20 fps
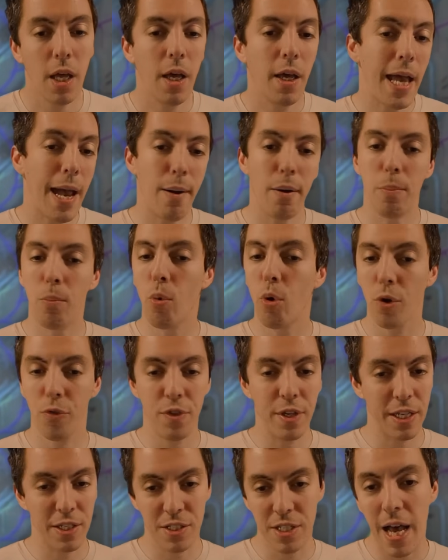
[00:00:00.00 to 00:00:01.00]
And when more
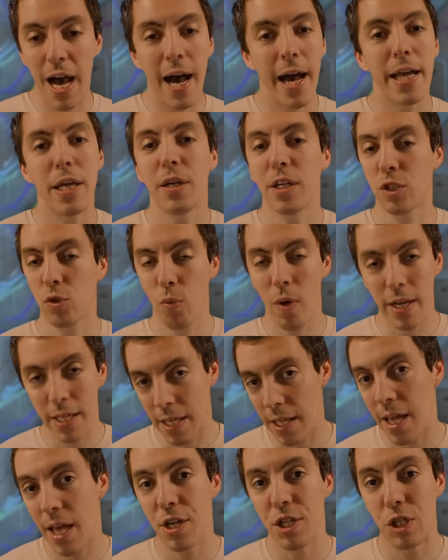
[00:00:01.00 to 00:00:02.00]
things die, you get to ready
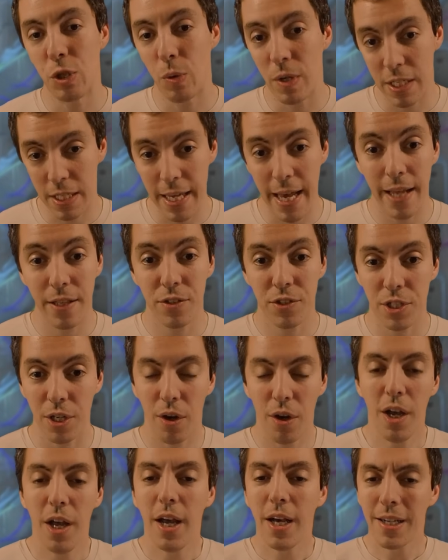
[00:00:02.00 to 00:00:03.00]
it and do it again. So
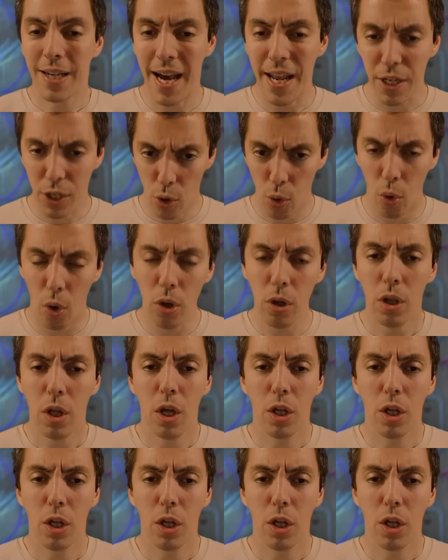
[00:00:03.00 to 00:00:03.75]
kind of cool.